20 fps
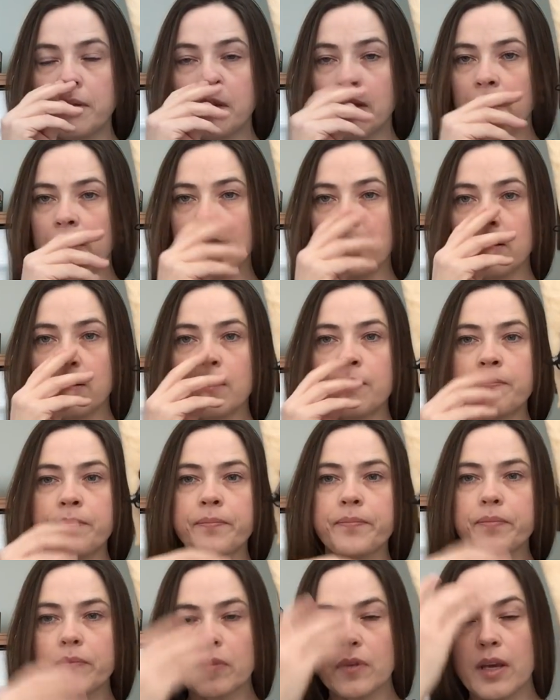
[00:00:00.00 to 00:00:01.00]
I
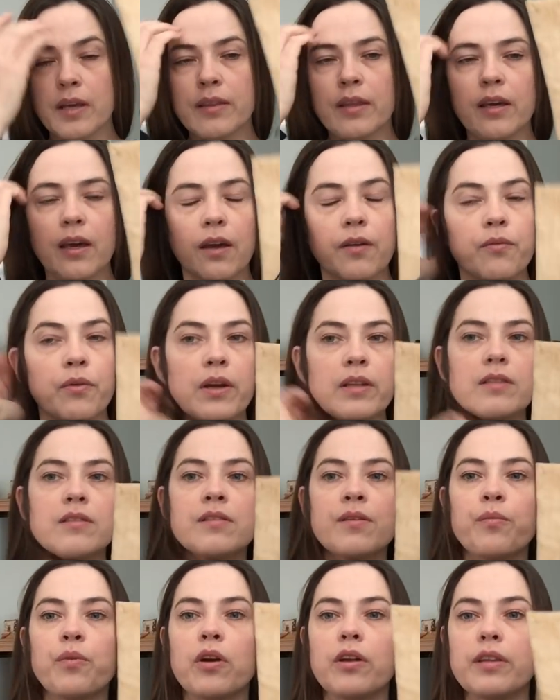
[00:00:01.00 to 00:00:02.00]
think I read
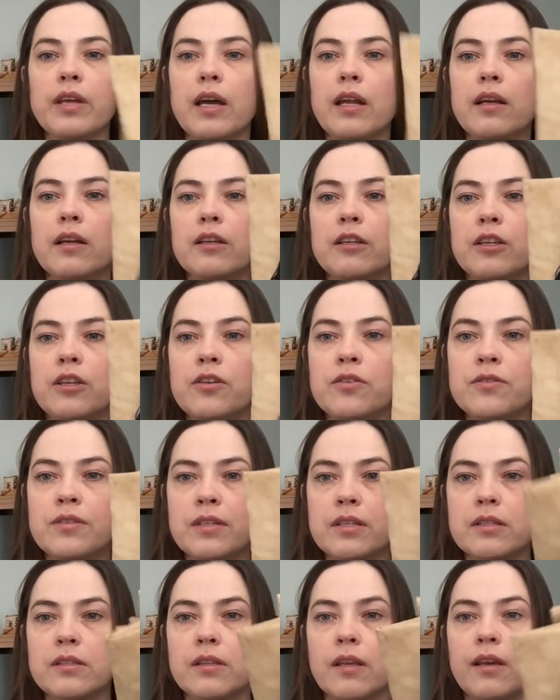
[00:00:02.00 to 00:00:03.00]
somewhere that it
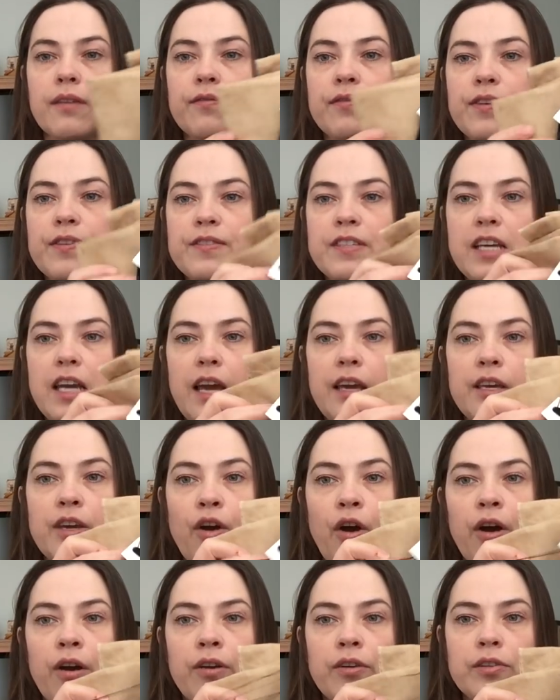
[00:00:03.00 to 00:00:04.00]
uses like 58
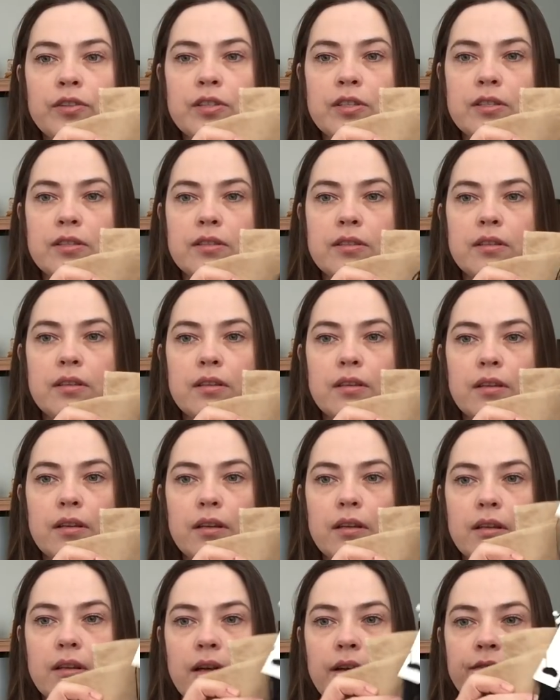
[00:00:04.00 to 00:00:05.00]
yards
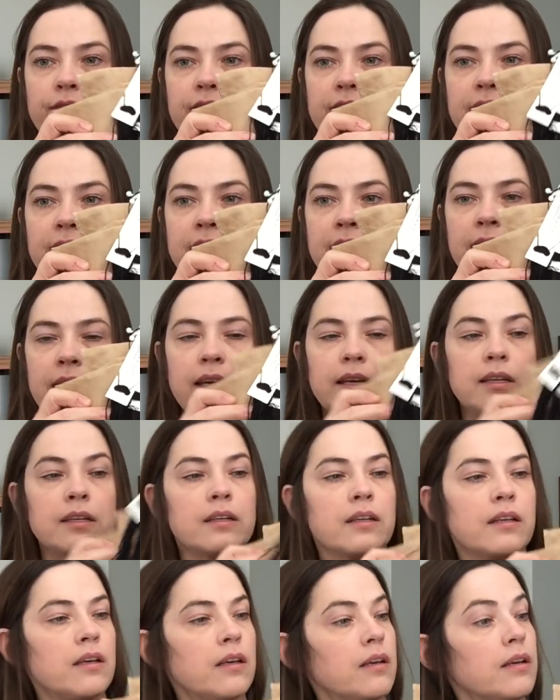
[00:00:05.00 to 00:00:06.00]
of Vicki
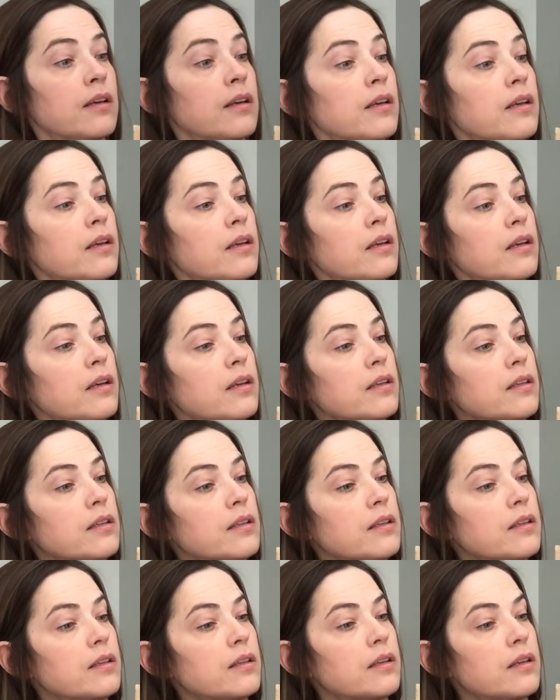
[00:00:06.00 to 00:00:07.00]
Clayton.
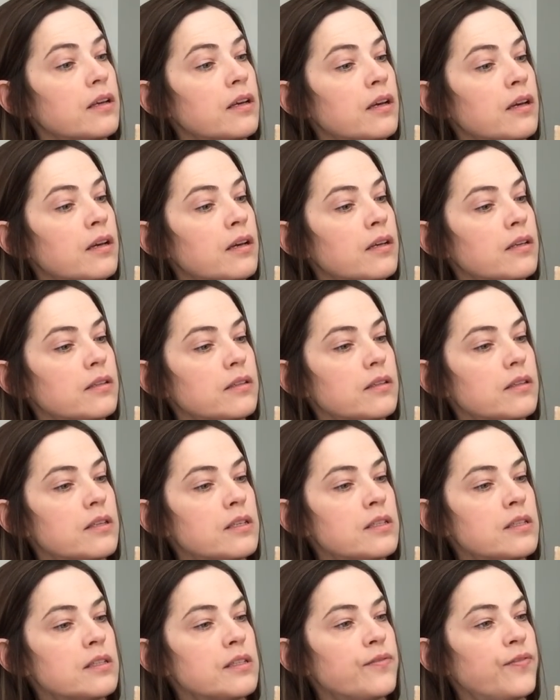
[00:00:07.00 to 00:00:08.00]
And
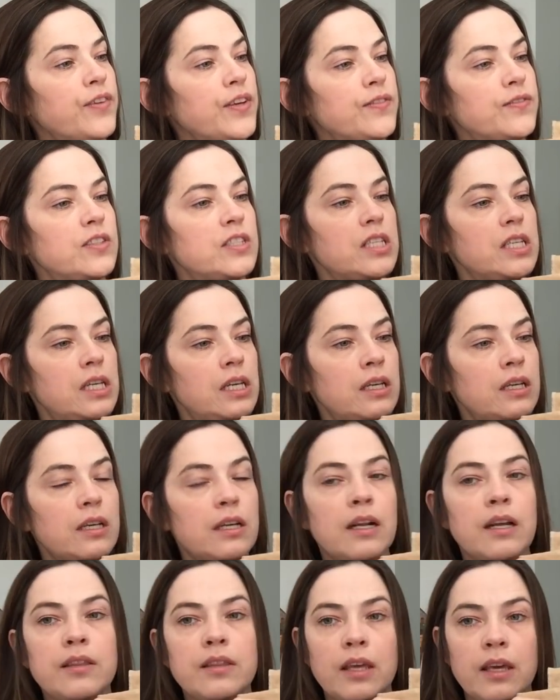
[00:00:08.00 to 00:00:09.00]
this is 50,
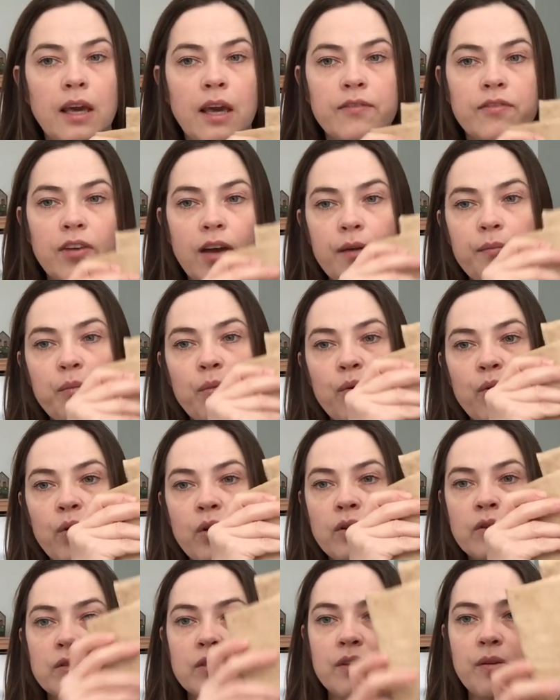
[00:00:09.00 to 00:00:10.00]
and I think I've got
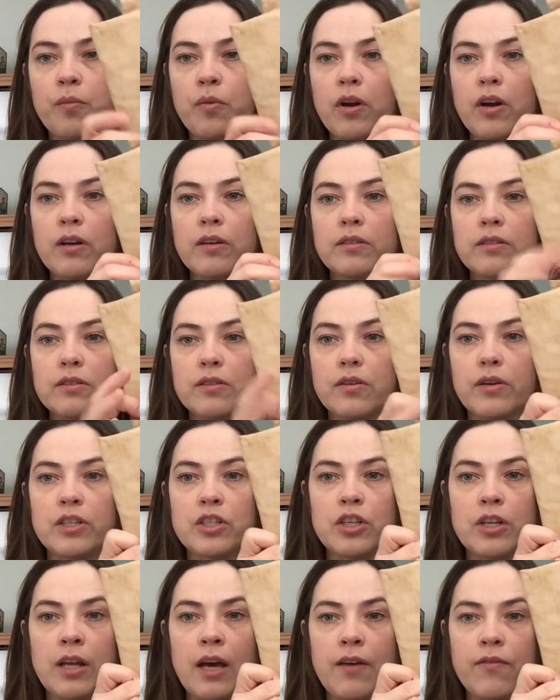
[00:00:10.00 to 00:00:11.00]
more somewhere, so I
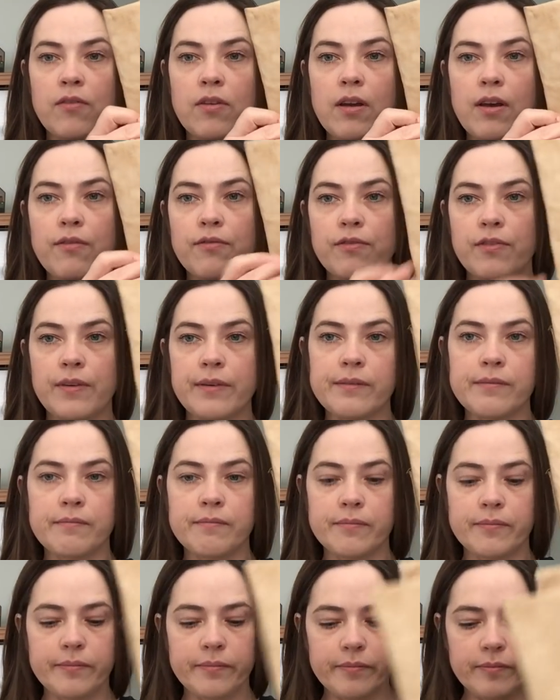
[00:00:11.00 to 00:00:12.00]
should have enough.
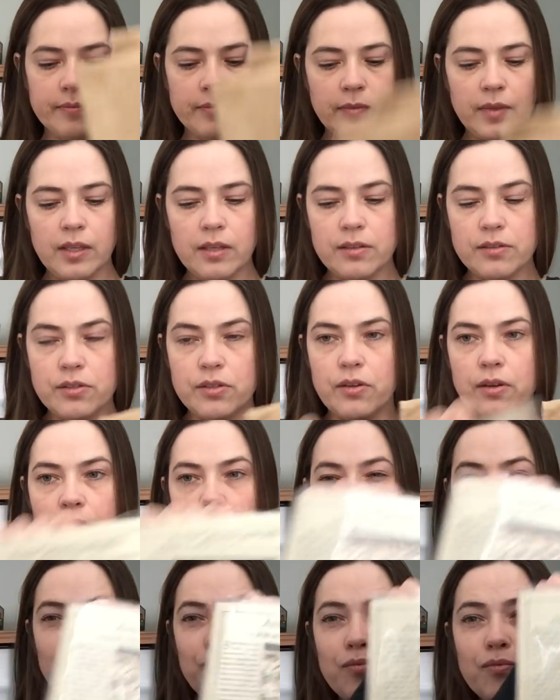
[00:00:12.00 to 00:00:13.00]
So I
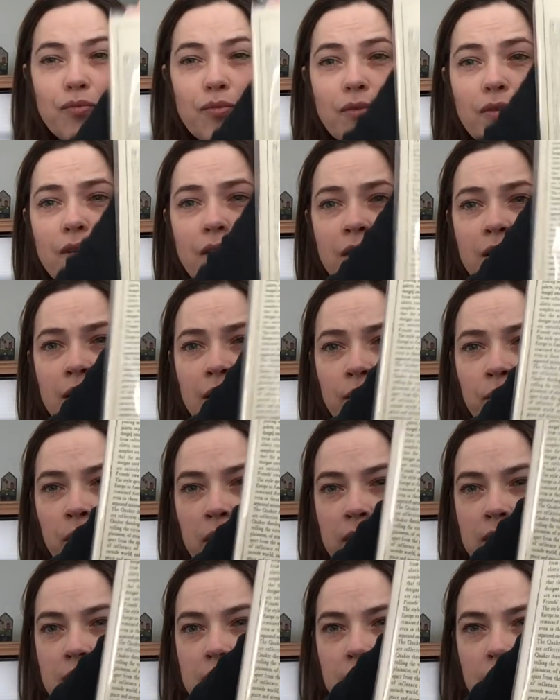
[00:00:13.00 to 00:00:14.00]
really
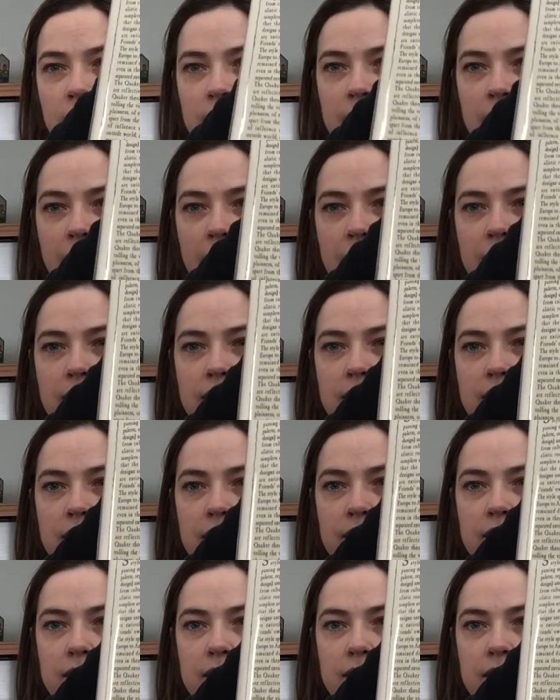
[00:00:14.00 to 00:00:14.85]
want to start that.